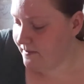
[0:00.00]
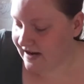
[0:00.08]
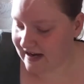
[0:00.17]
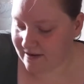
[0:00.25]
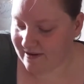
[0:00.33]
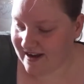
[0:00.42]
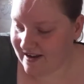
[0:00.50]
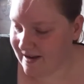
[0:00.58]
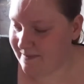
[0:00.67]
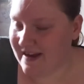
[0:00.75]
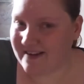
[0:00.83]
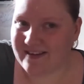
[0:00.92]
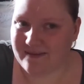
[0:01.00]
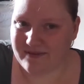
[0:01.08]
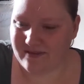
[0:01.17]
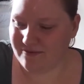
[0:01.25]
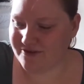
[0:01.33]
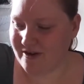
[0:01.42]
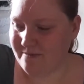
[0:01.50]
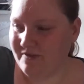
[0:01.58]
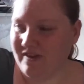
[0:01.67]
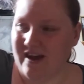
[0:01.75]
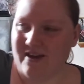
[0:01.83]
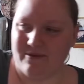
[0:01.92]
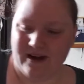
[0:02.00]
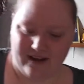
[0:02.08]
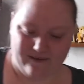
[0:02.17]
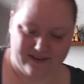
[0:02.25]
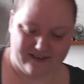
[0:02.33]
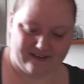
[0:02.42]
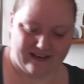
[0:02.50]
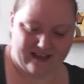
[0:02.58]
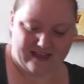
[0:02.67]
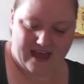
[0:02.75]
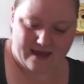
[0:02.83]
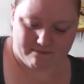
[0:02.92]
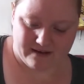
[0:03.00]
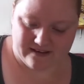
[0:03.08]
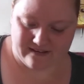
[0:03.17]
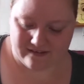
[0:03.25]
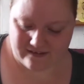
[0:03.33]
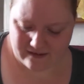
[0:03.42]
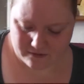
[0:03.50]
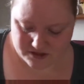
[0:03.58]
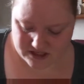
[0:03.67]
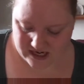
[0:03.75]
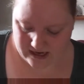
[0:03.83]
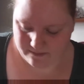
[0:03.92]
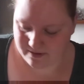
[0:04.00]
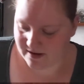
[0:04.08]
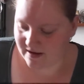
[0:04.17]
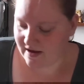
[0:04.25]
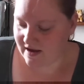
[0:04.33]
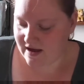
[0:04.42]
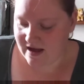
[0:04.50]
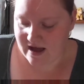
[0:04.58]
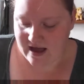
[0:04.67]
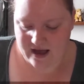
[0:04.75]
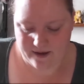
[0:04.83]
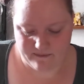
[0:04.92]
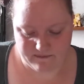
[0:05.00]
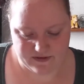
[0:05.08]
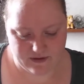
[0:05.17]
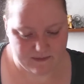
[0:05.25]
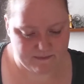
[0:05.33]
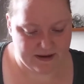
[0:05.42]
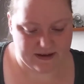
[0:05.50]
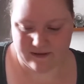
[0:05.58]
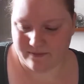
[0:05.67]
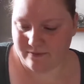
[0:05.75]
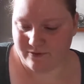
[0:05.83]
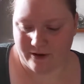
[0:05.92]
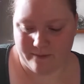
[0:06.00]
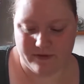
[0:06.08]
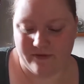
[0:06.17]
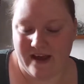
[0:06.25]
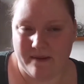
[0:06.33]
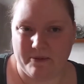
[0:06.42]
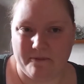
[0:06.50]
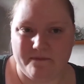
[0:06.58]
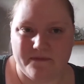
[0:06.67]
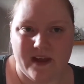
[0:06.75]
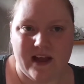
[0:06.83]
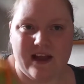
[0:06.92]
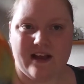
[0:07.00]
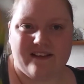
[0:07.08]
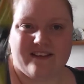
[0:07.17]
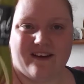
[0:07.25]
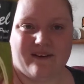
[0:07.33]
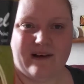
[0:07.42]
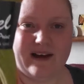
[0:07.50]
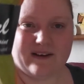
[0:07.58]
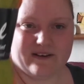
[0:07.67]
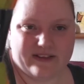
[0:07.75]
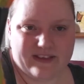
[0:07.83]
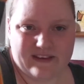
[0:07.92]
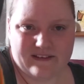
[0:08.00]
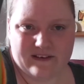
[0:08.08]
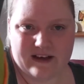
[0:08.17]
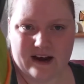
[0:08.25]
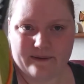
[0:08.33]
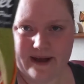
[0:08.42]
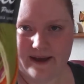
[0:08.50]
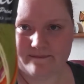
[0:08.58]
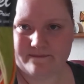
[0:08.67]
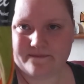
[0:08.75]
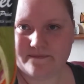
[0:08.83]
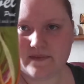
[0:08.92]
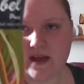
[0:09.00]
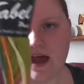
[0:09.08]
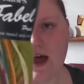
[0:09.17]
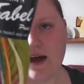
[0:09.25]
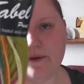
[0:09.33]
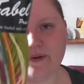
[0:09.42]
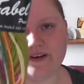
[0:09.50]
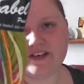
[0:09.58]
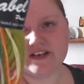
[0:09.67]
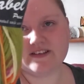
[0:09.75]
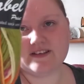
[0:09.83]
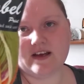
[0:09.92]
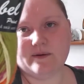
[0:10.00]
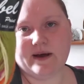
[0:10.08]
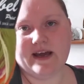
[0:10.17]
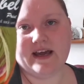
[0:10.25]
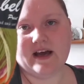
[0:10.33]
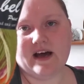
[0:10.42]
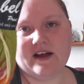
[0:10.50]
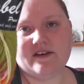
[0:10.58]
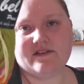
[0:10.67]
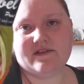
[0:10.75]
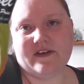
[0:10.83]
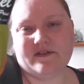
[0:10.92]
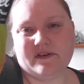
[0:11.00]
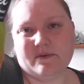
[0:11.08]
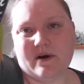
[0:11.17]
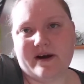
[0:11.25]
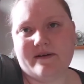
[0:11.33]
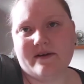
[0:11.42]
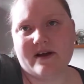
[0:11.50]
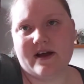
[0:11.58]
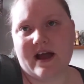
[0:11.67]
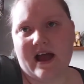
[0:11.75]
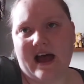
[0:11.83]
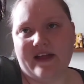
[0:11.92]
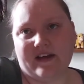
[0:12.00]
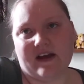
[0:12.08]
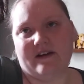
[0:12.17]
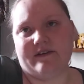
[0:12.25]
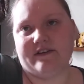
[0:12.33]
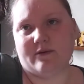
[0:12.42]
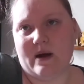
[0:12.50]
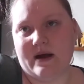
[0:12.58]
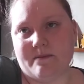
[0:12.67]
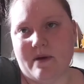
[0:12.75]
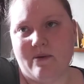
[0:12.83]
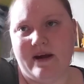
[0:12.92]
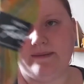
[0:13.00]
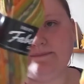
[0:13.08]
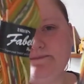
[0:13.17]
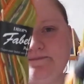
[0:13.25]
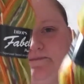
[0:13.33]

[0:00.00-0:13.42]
But anyway, I picked up some Drops yarn while I was there because it's so cheap. So I picked up some Drops Fable. So I got this colourway, which is colourway 151, and the colour is Guacamole.